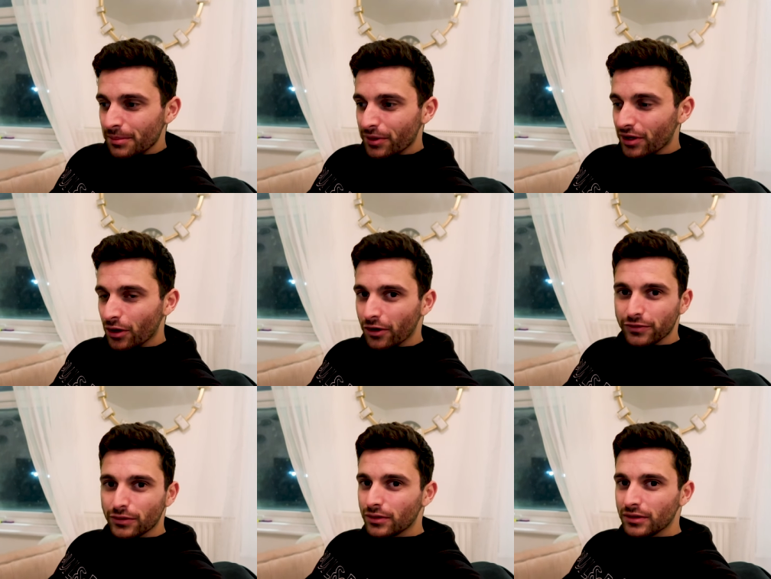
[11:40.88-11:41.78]
But
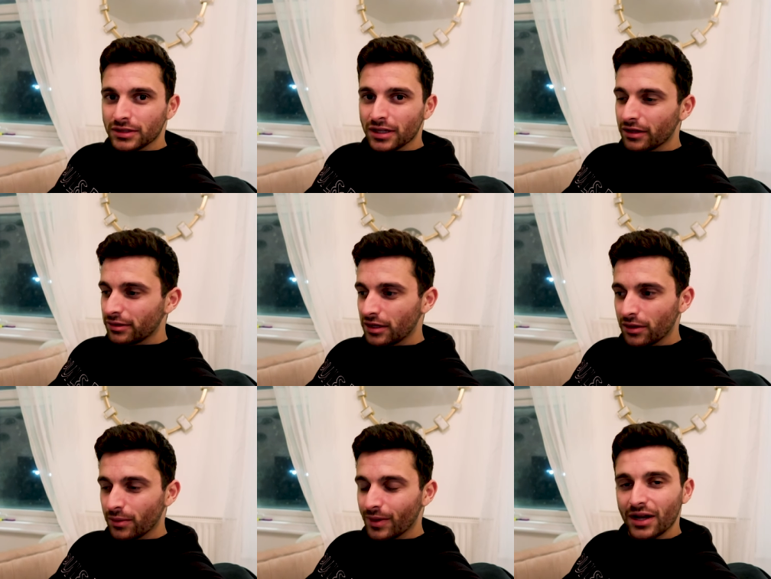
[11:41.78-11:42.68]
overall,
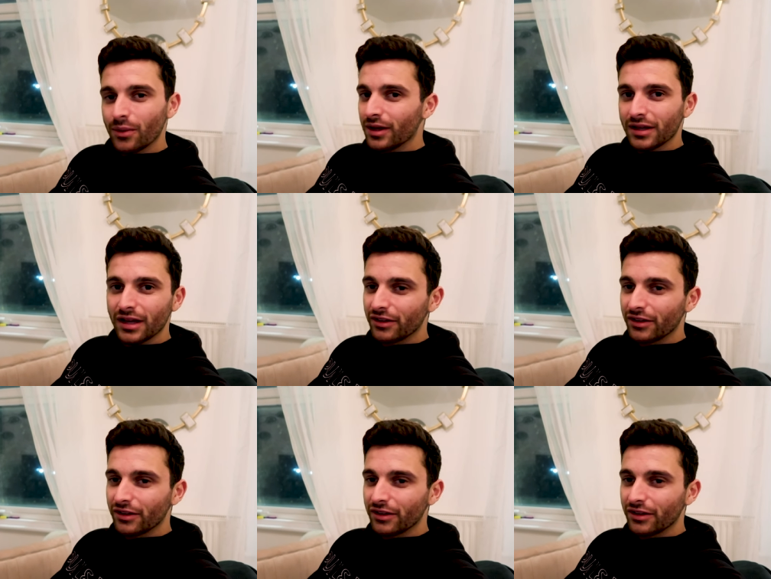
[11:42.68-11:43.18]
wow,